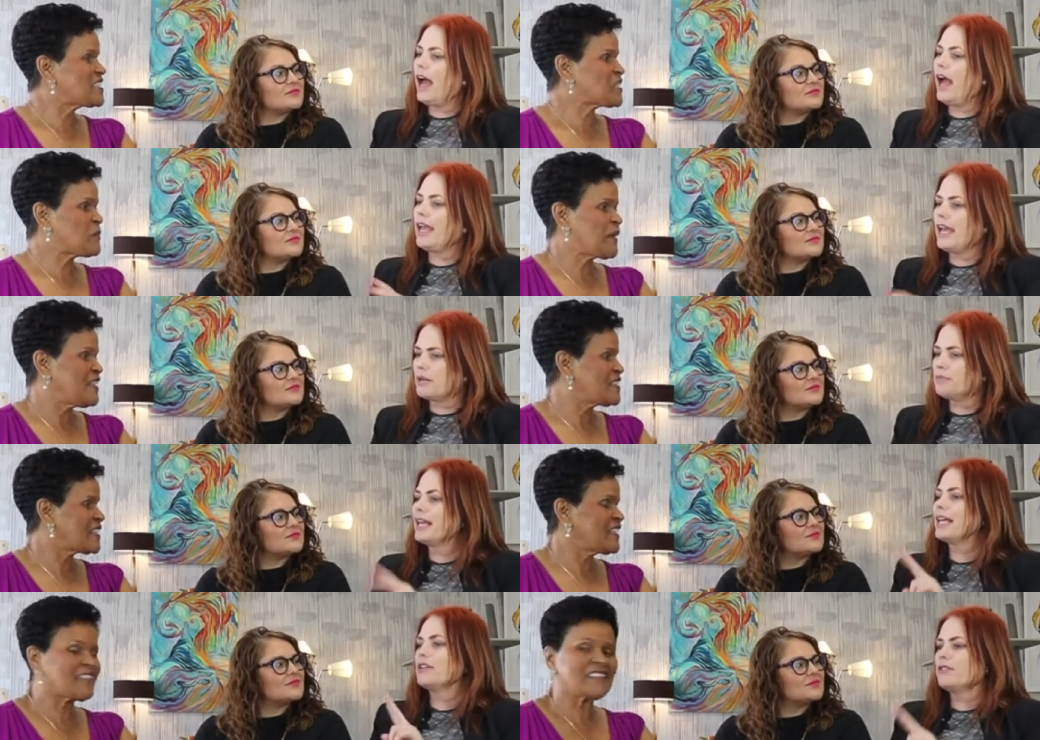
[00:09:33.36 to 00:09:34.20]
Speaker 1: I had a
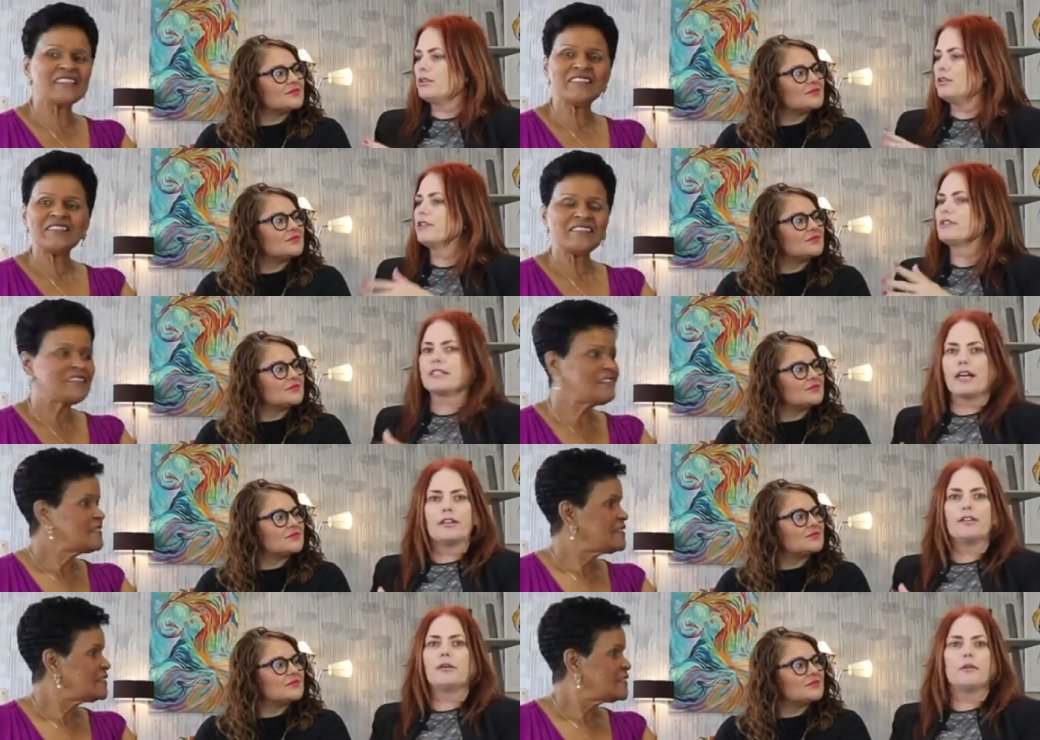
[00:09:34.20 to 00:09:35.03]
plan two years
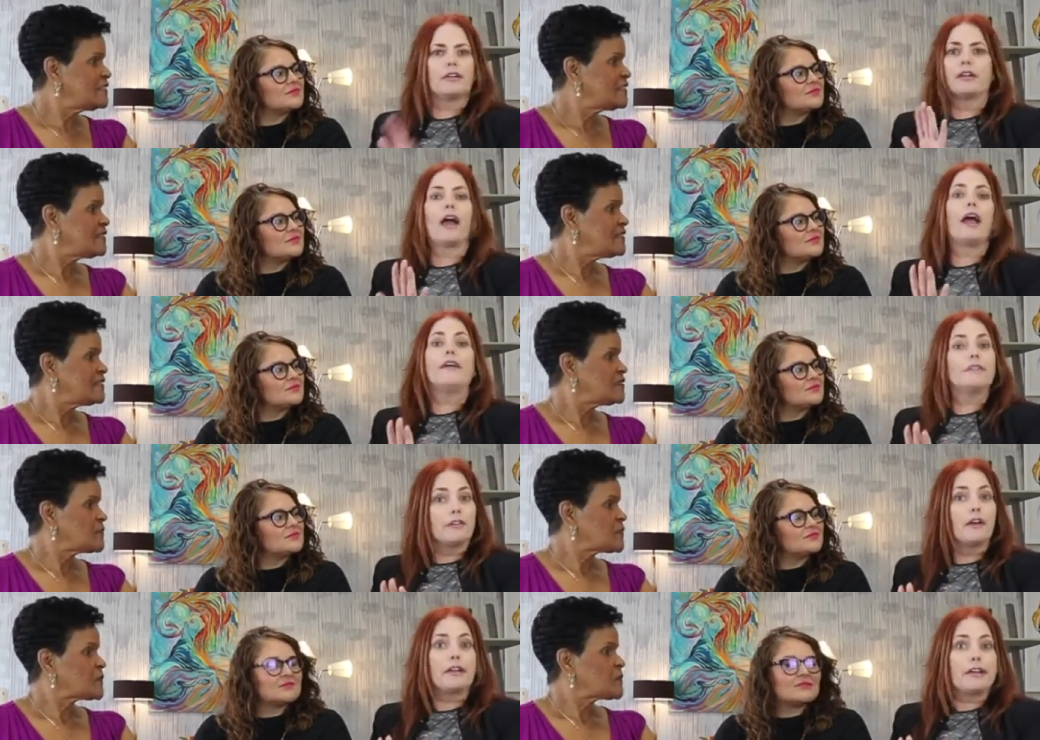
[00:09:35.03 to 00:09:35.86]
now to do it, and I
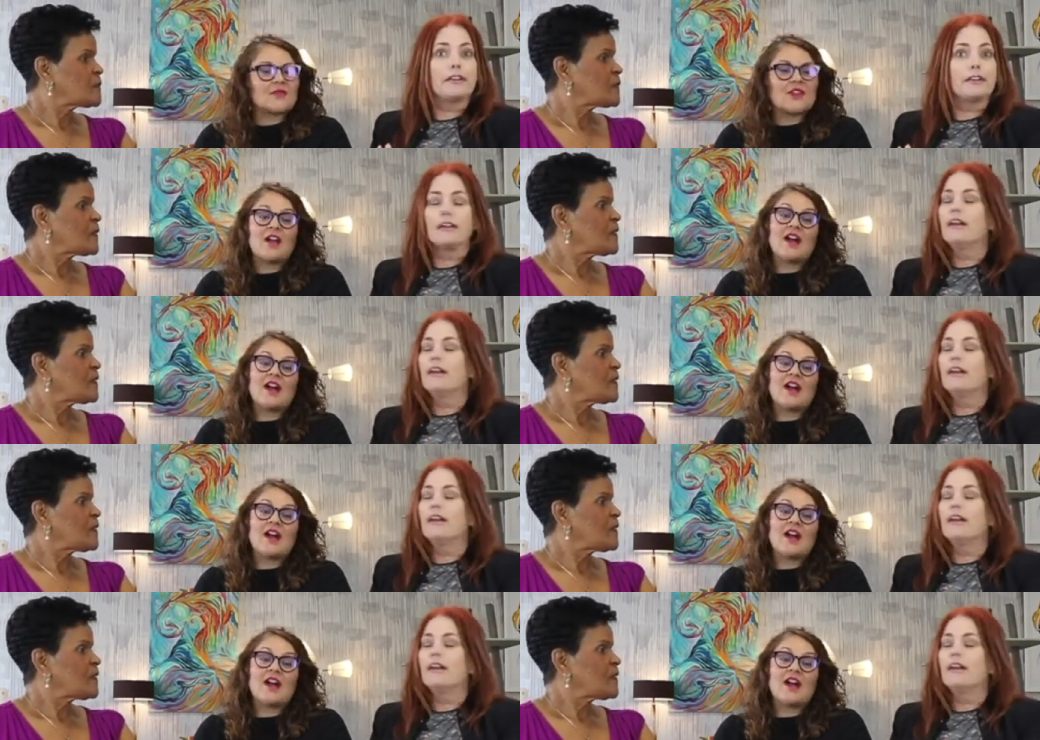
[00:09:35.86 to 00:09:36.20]
haven't done it.